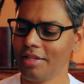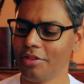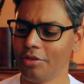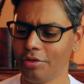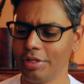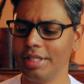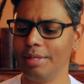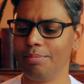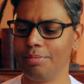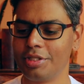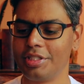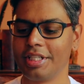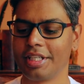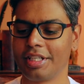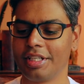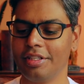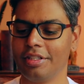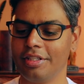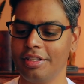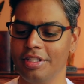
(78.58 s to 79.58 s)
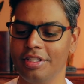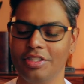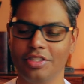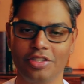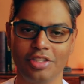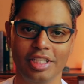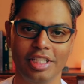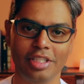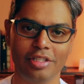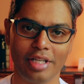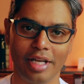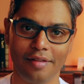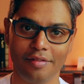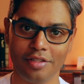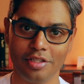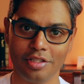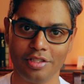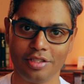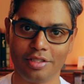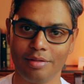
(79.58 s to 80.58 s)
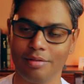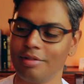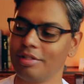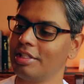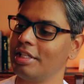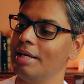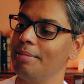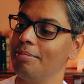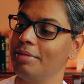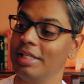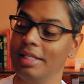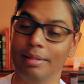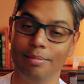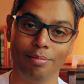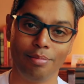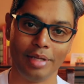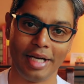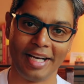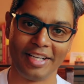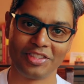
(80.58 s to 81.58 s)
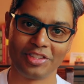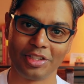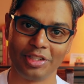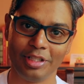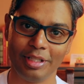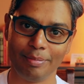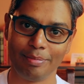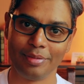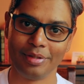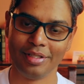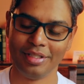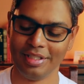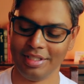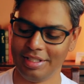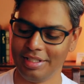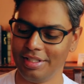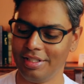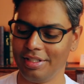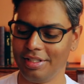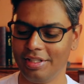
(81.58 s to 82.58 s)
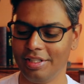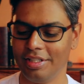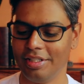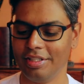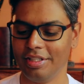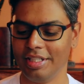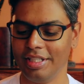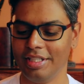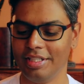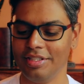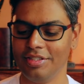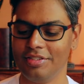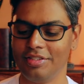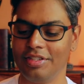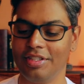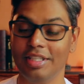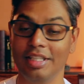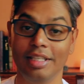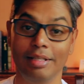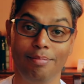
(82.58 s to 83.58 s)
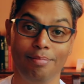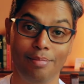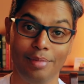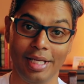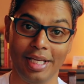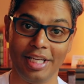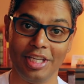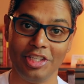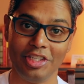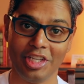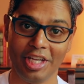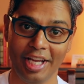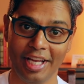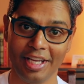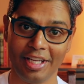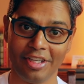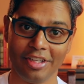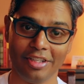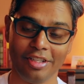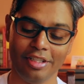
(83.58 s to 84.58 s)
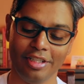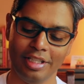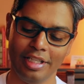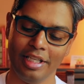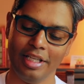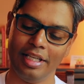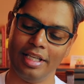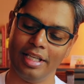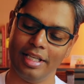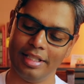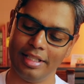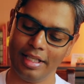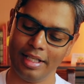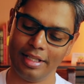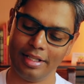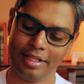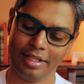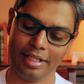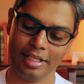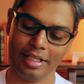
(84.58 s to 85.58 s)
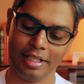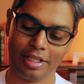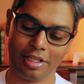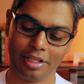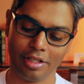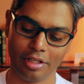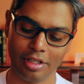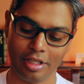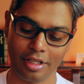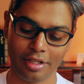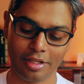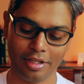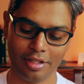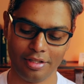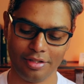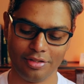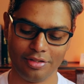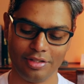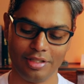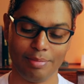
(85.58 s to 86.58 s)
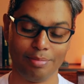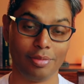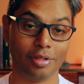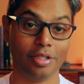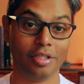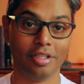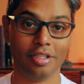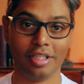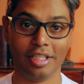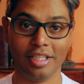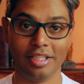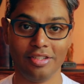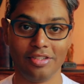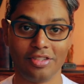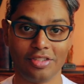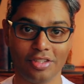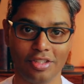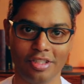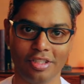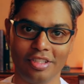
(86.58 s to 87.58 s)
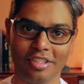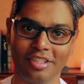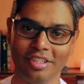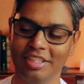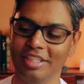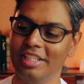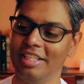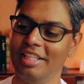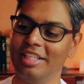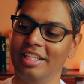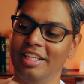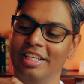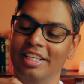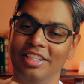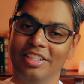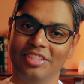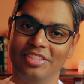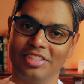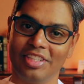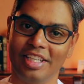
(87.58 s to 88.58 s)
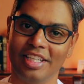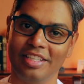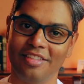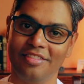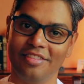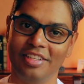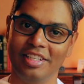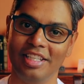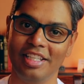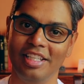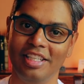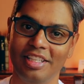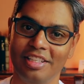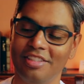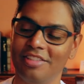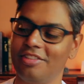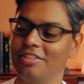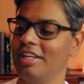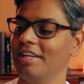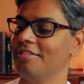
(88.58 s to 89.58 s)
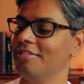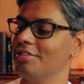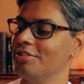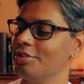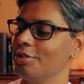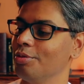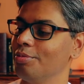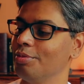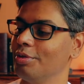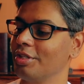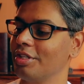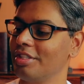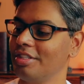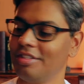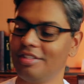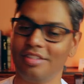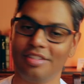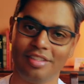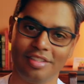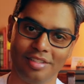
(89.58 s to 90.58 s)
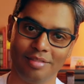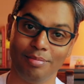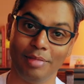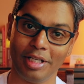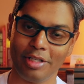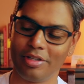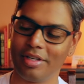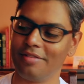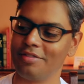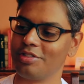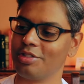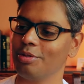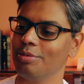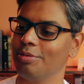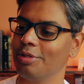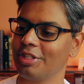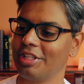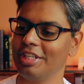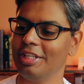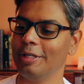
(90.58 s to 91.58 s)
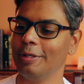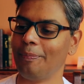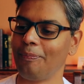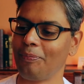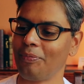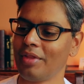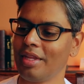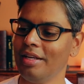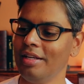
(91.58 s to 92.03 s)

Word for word: three in particular, there's the traveler's company brass clip, there is the page anchor, and then the cloth zipper insert inside of the traveler's notebook, my traveler's notebook here.